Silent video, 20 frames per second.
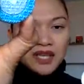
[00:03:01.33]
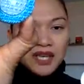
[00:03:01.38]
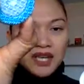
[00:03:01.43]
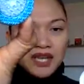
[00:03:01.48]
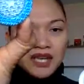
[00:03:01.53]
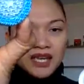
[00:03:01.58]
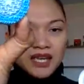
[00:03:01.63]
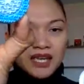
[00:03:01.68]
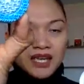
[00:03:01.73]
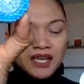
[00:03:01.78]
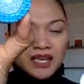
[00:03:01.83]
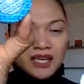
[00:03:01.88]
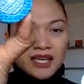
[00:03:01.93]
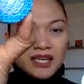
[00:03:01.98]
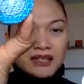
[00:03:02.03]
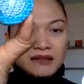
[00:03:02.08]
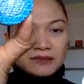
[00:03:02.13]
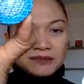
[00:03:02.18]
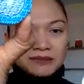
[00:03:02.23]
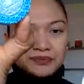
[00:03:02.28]

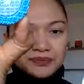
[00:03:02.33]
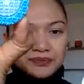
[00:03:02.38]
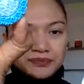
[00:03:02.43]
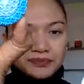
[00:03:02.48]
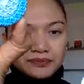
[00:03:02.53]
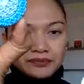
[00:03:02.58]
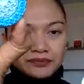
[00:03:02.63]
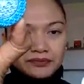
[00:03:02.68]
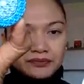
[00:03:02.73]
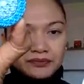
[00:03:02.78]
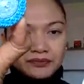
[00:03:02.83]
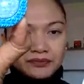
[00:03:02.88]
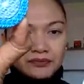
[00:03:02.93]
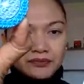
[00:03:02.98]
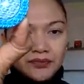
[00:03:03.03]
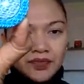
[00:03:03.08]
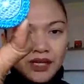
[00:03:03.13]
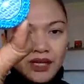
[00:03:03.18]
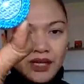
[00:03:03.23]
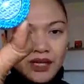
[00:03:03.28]
in
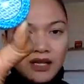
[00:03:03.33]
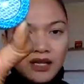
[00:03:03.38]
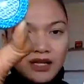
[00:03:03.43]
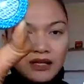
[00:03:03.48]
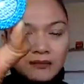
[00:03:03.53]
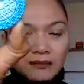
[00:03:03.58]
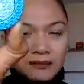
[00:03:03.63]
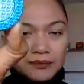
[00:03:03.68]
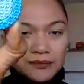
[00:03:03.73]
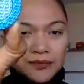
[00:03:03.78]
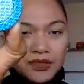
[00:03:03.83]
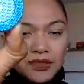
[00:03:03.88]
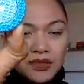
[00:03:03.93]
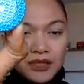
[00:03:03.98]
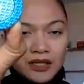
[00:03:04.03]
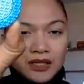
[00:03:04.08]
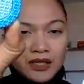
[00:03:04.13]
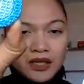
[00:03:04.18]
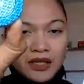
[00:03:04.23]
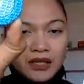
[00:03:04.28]
um,
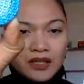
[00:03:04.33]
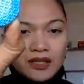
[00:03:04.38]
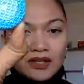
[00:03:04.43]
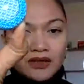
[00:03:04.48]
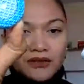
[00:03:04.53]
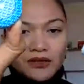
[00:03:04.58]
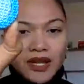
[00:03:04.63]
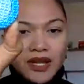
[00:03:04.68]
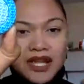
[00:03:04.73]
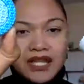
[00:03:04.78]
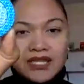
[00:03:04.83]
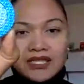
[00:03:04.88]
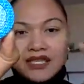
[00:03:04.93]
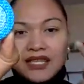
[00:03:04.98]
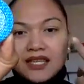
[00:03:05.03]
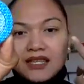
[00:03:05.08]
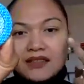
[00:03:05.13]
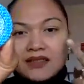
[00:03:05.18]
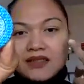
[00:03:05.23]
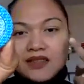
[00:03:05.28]

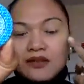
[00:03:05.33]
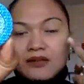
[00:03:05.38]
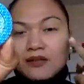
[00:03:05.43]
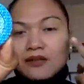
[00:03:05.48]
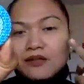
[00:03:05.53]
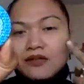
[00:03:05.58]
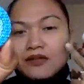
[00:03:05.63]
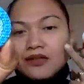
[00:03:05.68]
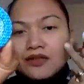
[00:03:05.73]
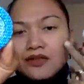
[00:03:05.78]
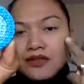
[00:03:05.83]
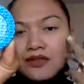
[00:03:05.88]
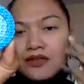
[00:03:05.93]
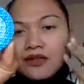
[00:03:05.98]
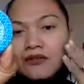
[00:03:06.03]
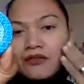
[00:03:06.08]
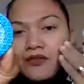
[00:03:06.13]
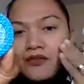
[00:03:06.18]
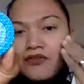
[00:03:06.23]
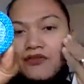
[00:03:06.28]
creating the
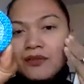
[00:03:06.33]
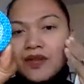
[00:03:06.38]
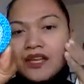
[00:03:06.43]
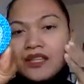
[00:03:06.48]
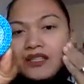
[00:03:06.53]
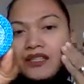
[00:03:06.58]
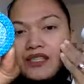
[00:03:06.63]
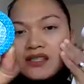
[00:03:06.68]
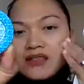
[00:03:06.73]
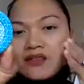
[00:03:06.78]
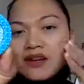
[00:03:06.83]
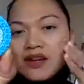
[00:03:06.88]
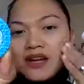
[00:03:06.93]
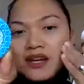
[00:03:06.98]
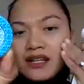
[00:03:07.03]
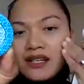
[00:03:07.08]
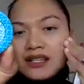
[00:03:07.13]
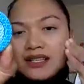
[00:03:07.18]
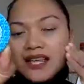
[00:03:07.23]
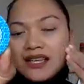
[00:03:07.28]
movements
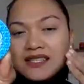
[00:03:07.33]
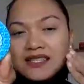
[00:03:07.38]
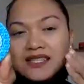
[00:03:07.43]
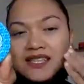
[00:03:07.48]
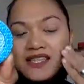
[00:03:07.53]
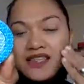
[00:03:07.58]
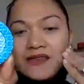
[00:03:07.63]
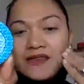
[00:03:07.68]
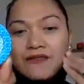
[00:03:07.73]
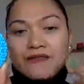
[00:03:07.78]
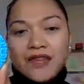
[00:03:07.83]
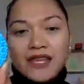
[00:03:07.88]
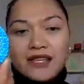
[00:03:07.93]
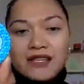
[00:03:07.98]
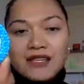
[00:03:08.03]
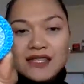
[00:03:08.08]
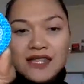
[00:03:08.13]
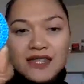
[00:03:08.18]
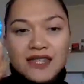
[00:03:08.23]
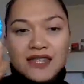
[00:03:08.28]
or cleansing the
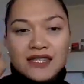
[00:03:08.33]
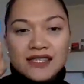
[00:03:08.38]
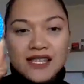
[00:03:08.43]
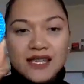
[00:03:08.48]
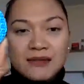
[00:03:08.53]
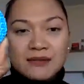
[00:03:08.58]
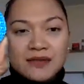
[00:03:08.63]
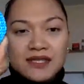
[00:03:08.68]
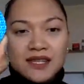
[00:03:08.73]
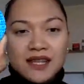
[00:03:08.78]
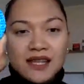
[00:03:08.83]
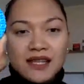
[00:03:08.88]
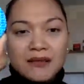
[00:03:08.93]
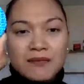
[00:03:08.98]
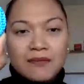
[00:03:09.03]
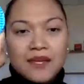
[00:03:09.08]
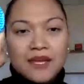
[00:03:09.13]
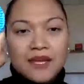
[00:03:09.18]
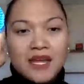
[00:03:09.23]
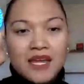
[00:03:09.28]
face at the same
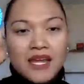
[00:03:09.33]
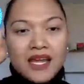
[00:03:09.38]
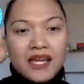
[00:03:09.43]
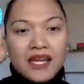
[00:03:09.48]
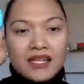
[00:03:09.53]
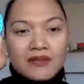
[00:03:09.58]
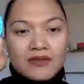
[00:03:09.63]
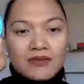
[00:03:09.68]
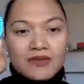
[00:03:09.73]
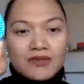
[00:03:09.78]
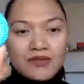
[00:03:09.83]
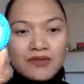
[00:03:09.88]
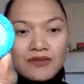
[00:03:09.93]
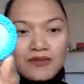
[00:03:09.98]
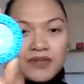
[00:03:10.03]
time, and also